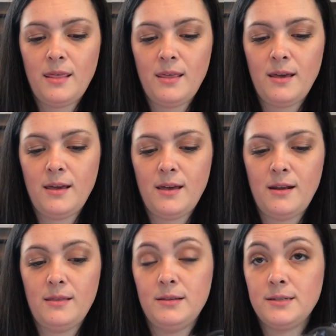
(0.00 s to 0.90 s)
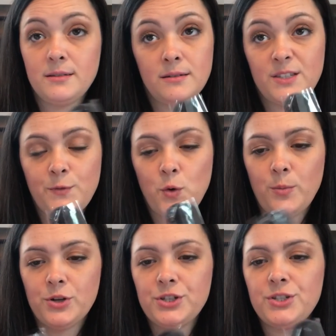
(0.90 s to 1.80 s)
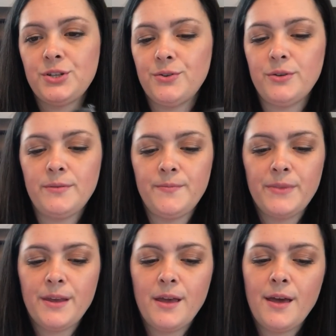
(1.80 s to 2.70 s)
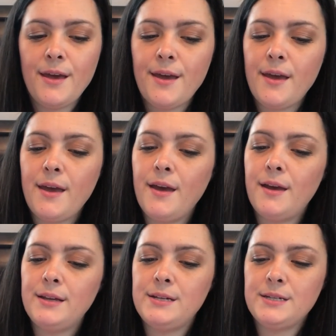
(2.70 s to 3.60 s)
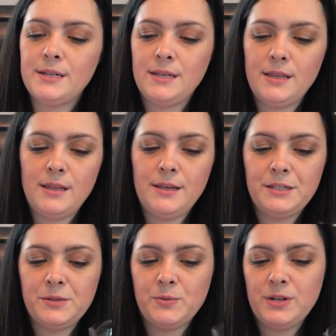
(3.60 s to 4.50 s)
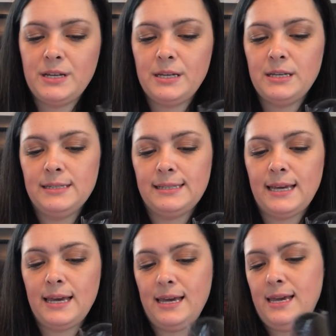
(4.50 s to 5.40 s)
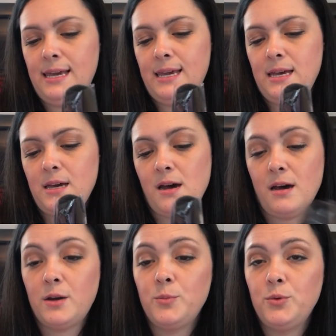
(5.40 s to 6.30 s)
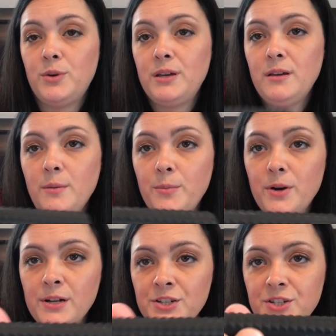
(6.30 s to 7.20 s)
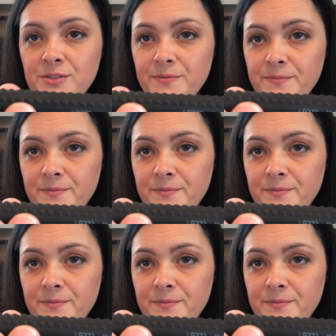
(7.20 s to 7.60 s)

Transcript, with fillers: Then it's four brushes total. And this one is a uh, kabuki brush.